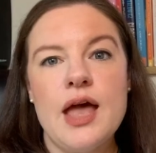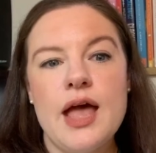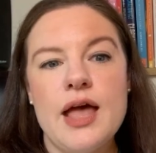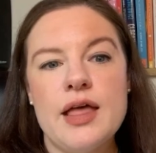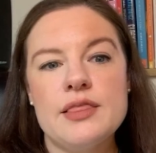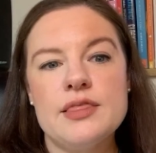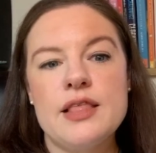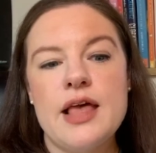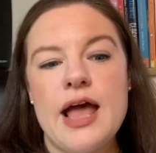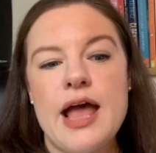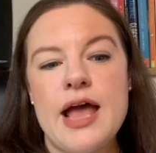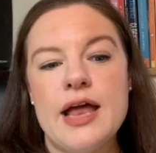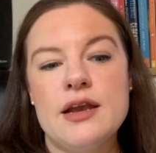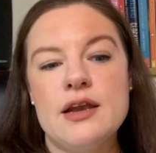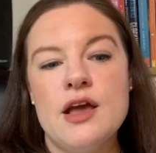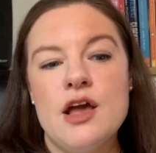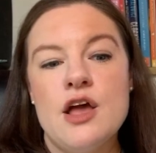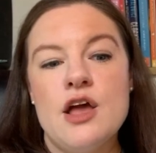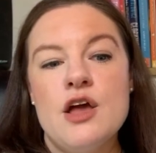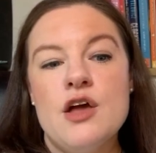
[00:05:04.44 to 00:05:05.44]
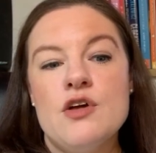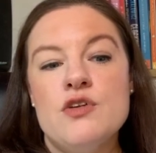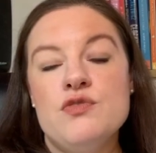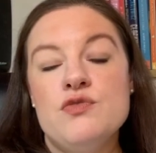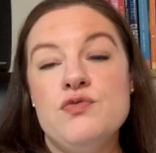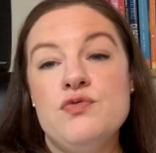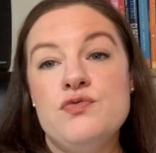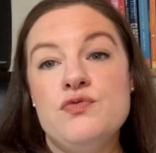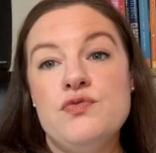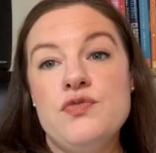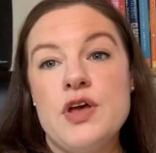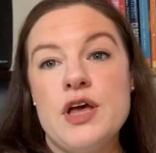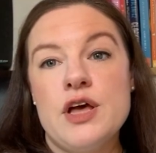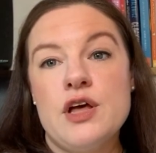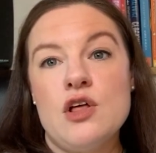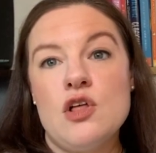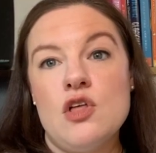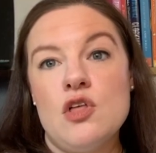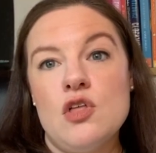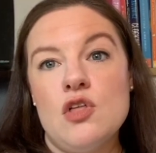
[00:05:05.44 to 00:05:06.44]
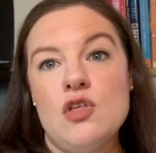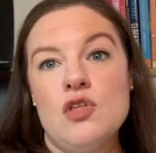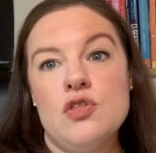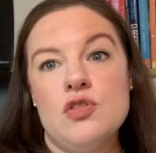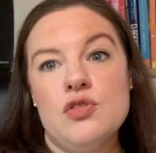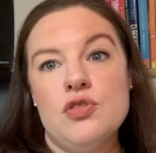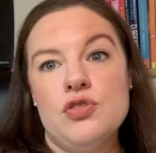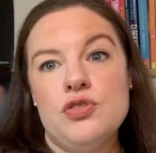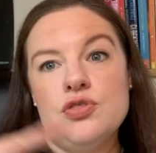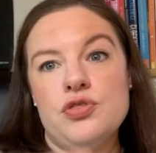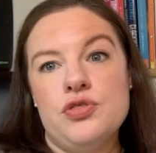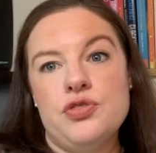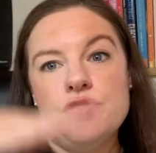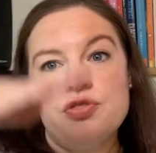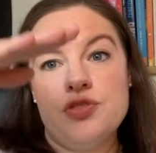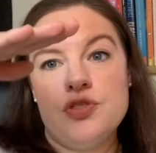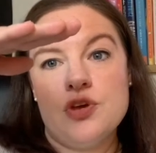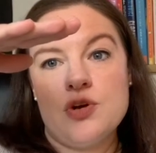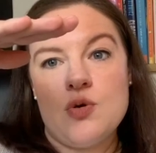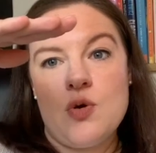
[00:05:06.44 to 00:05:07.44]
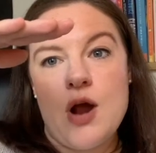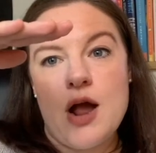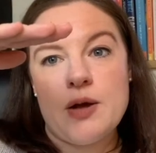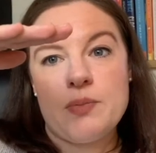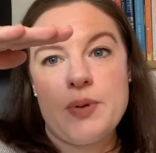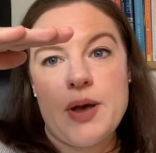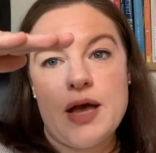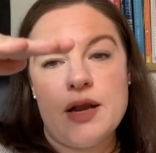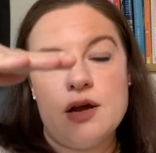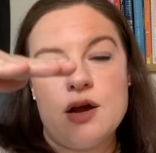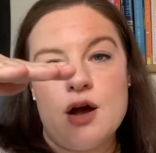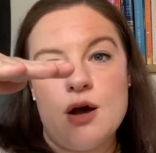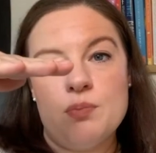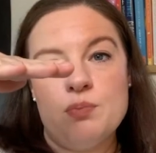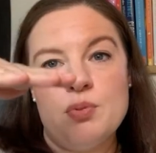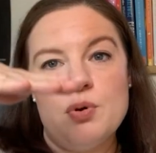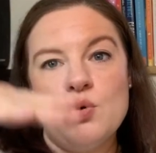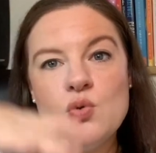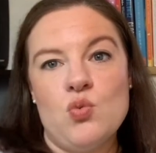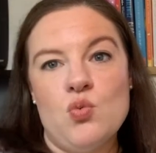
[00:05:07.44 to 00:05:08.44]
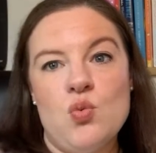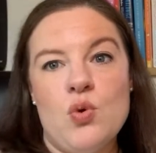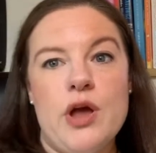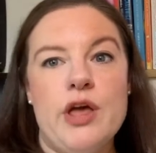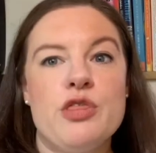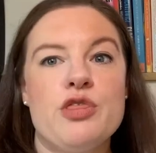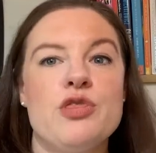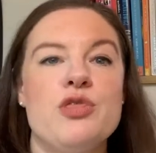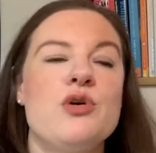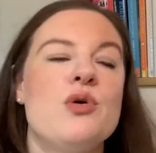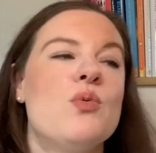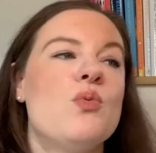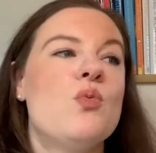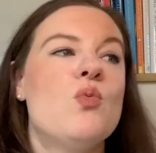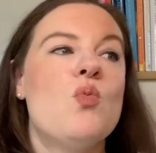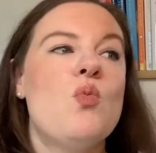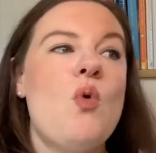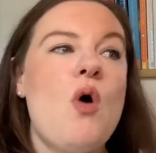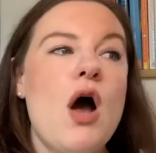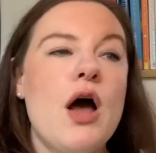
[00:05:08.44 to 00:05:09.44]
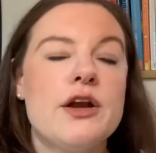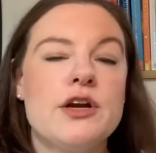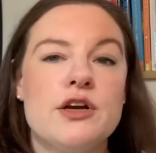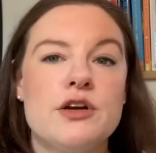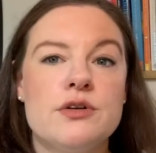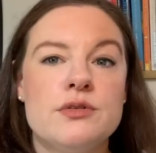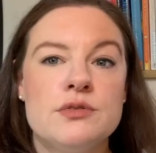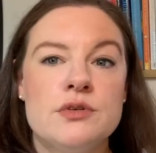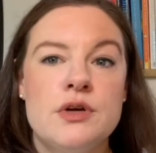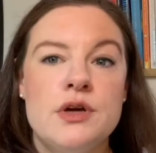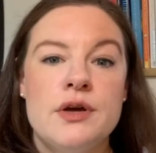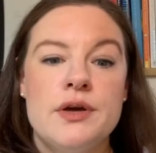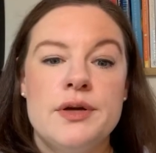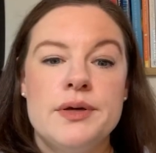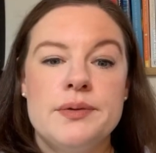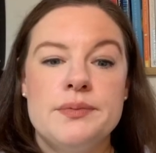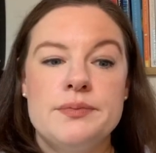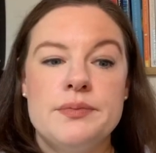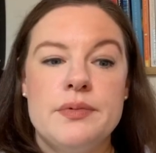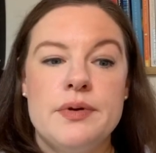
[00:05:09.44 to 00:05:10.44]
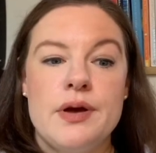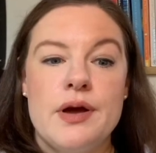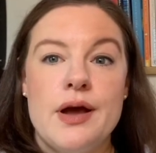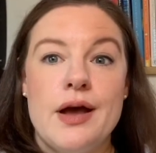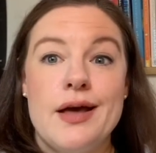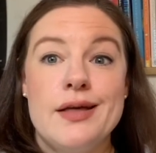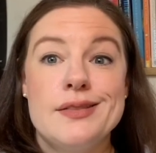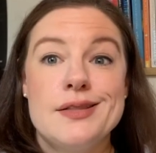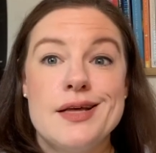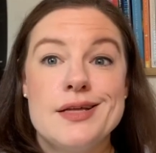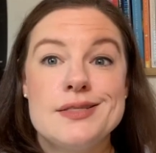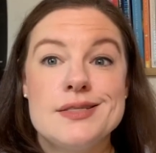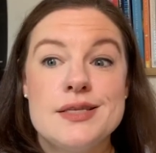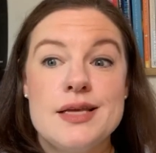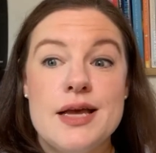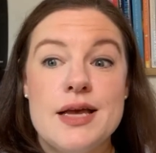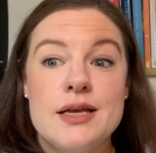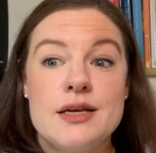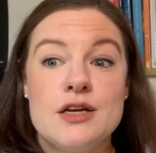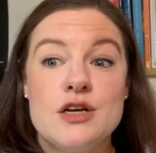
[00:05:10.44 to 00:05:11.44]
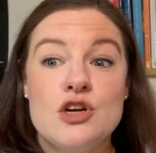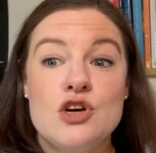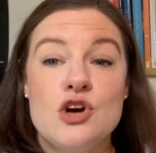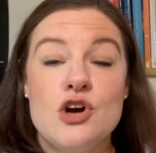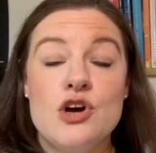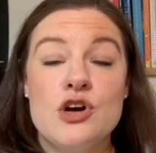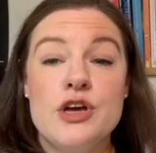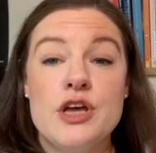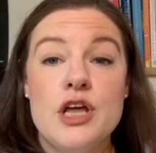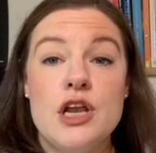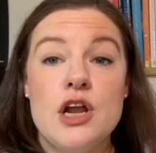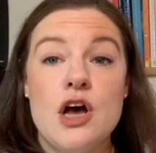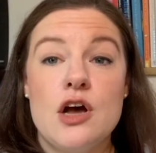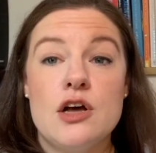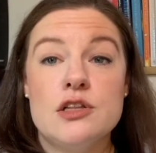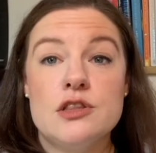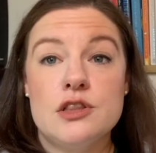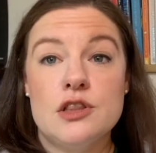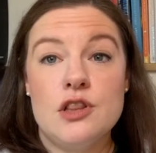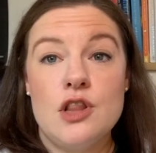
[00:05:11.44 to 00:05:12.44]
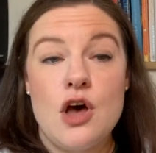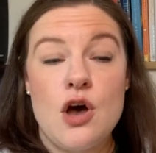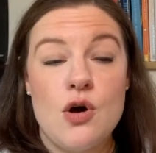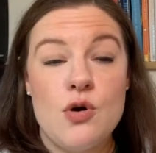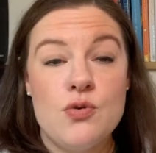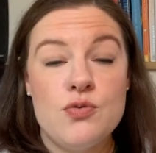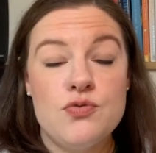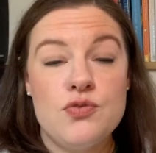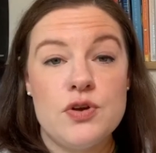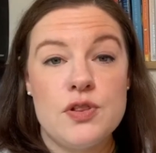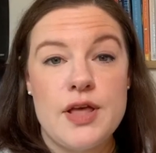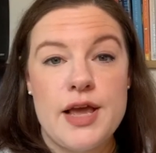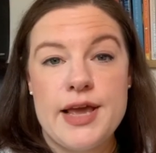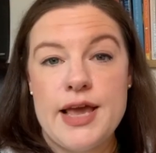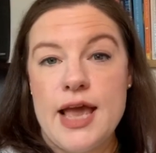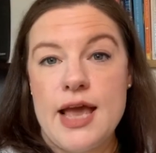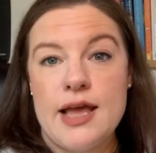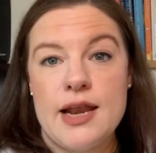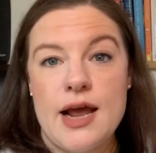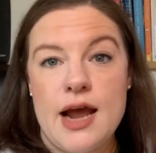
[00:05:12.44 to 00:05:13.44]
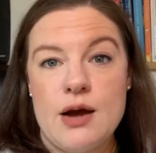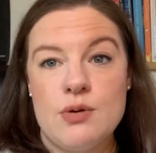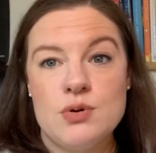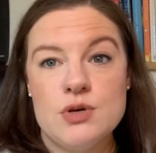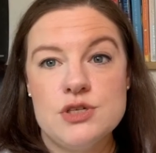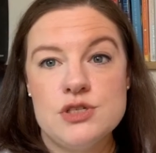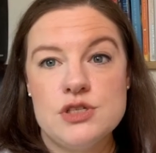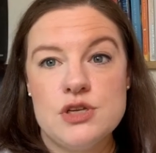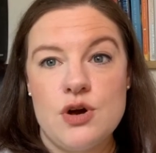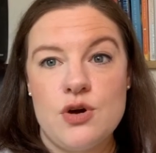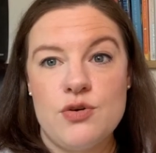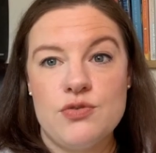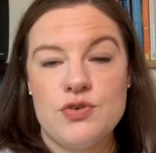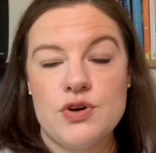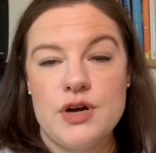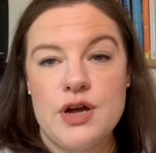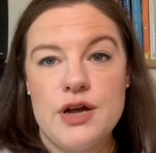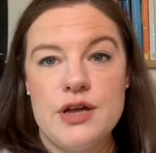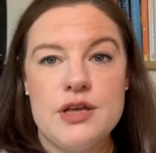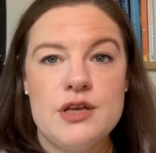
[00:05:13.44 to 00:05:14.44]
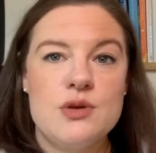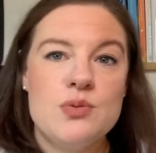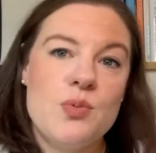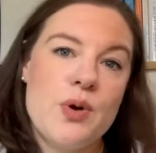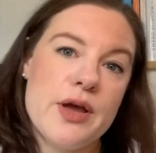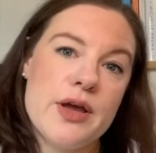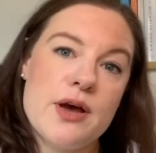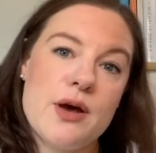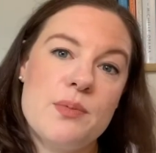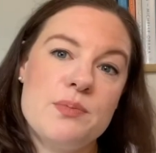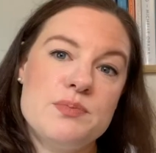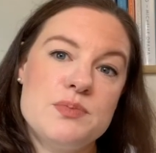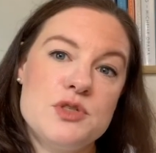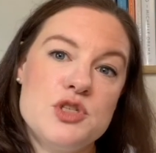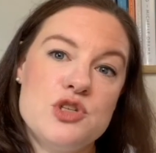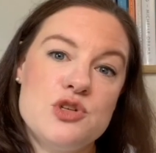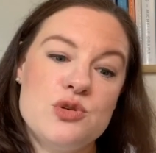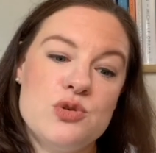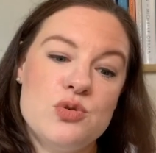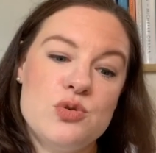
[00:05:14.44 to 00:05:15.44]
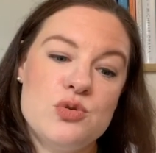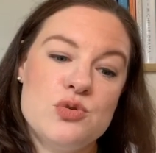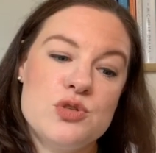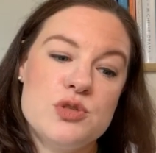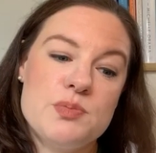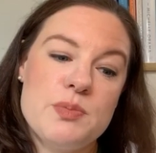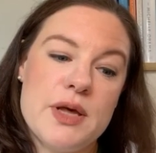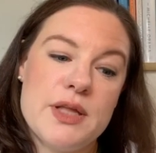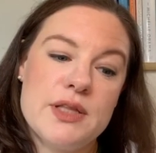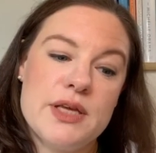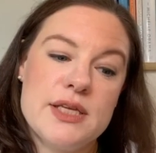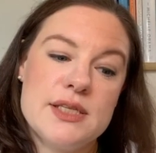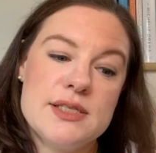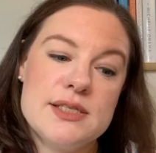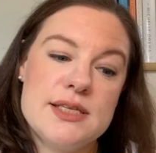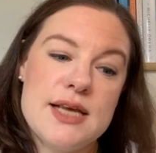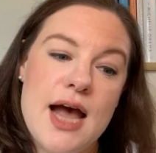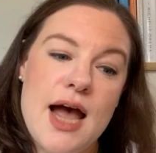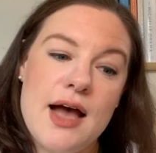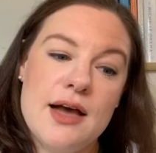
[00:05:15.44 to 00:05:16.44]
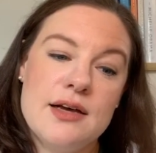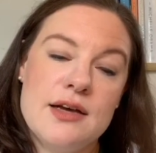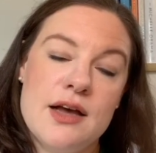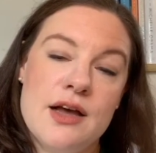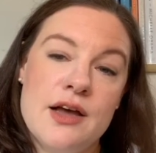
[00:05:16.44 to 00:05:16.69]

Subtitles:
and then fill the crock pot up with water. And that's it. Cook it on low for like 8 hours. So overnight, you wake up to smelling stock,